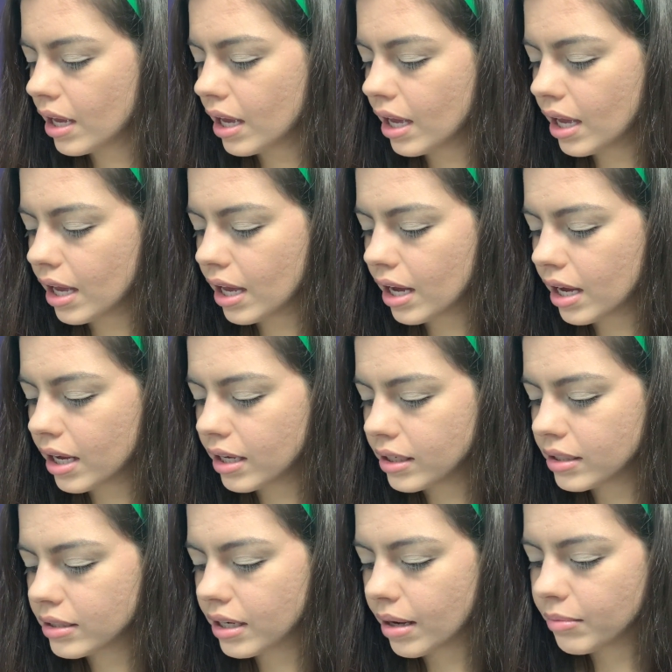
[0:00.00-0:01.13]

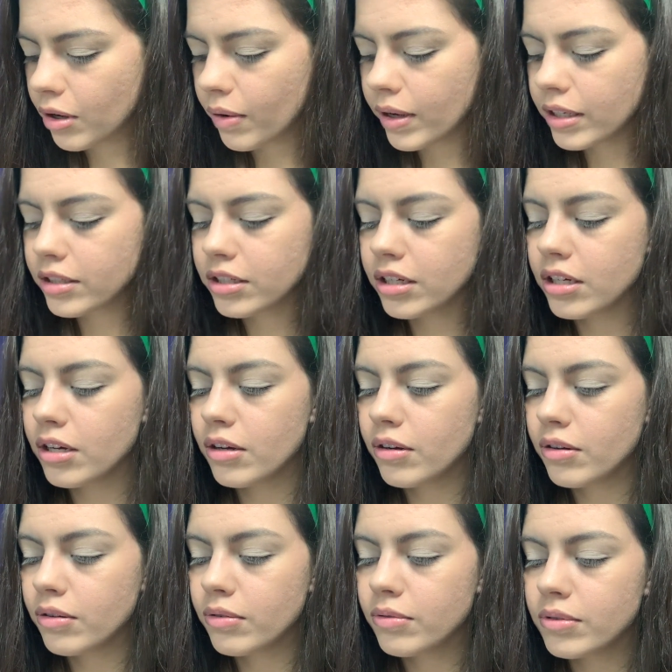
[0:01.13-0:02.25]
and I'm going to
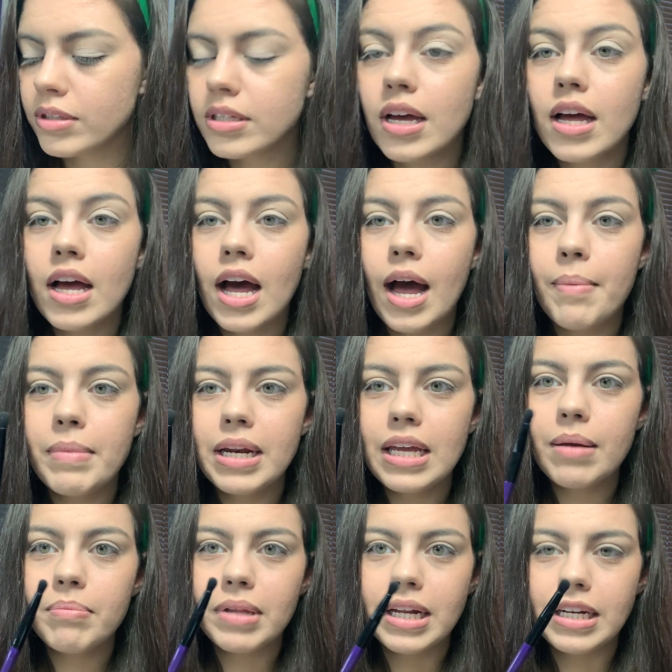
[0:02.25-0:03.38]
use a mini
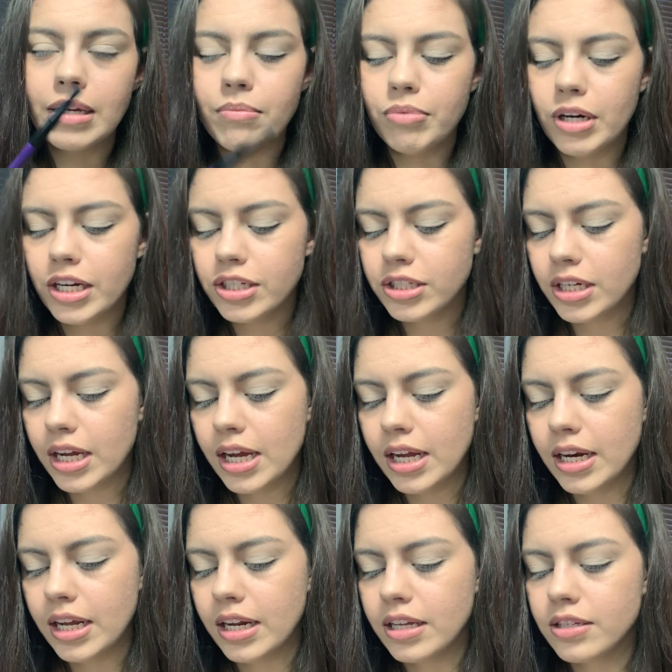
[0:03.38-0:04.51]
blending brush, and
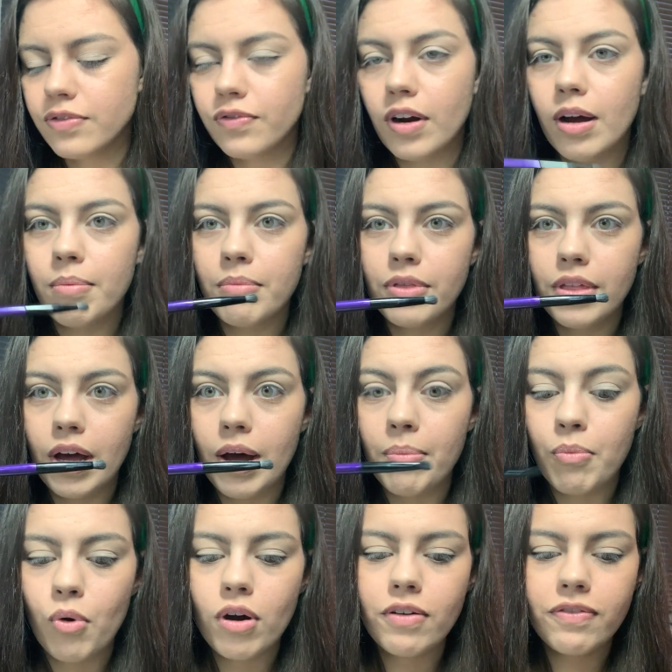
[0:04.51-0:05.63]
it is from the
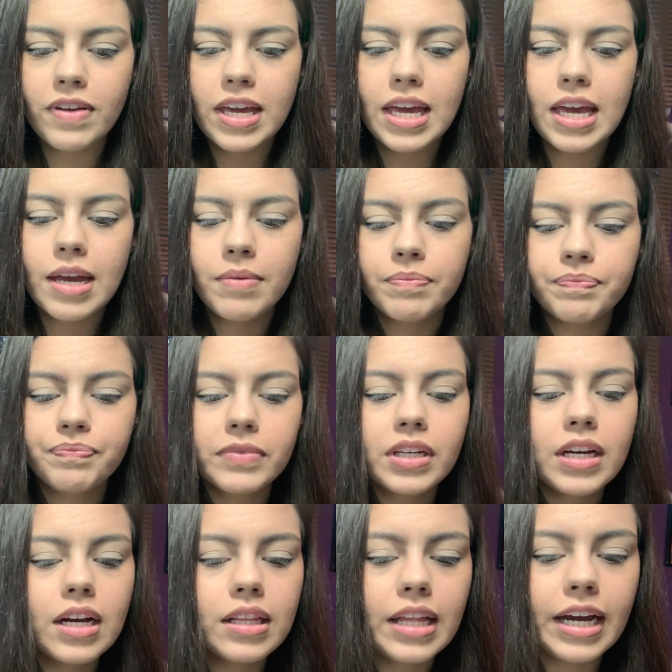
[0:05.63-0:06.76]
Morphe
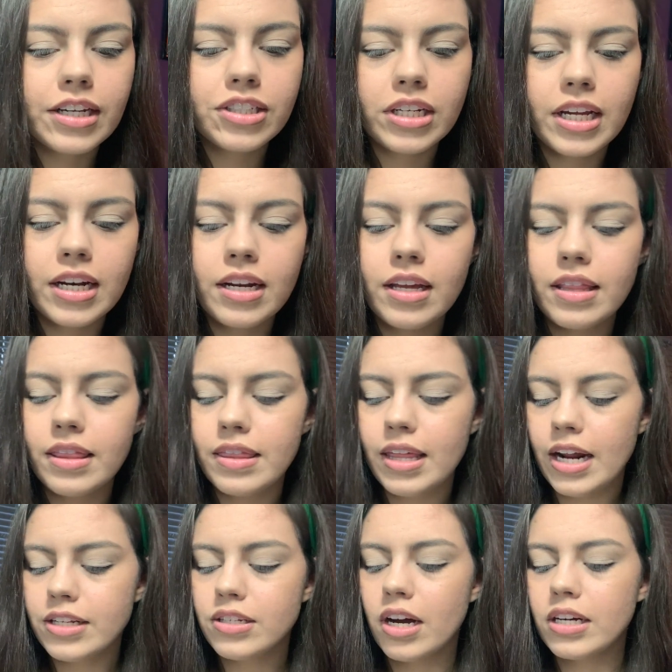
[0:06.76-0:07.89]
collection that
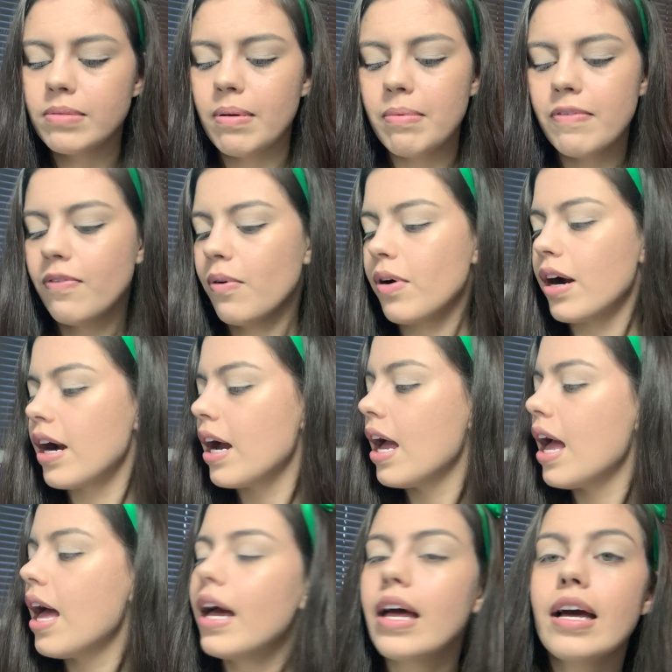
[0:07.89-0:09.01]
I talked about before,
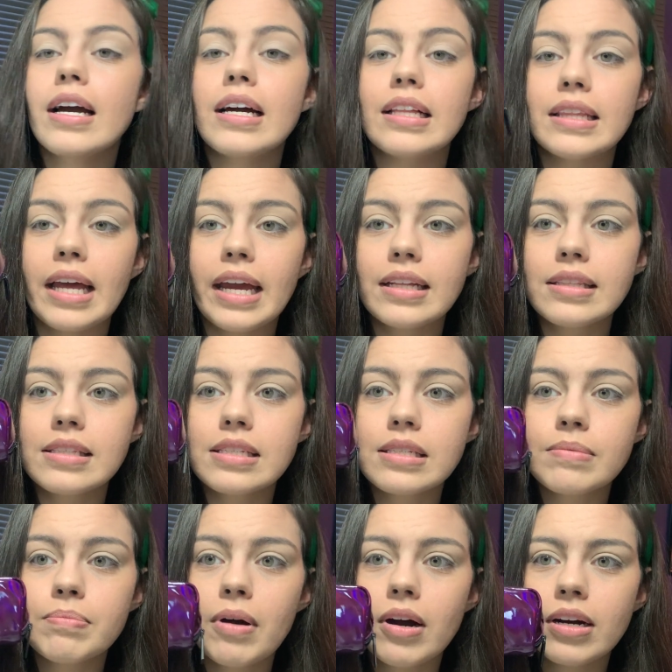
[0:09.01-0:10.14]
Glance
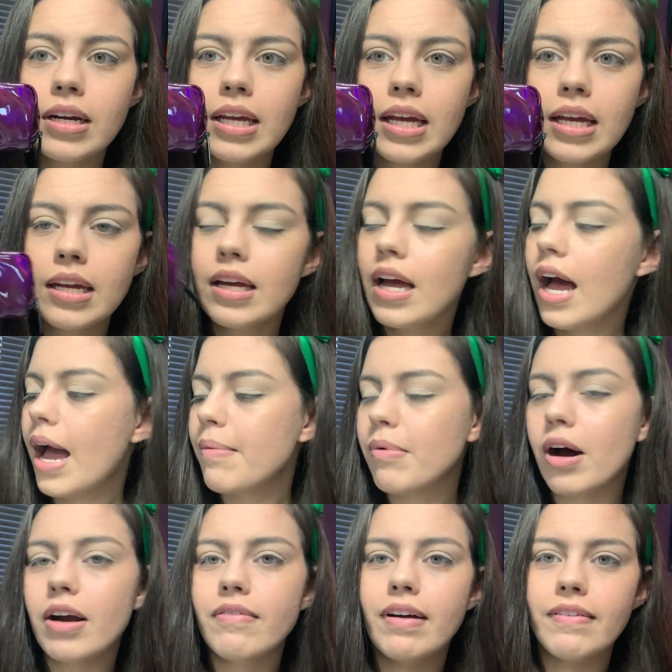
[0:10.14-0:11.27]
Party. I
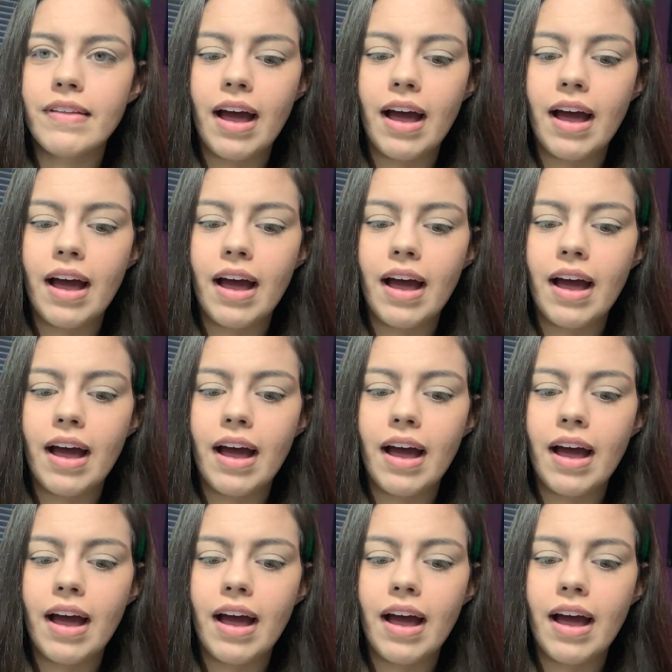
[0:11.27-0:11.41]
bought around the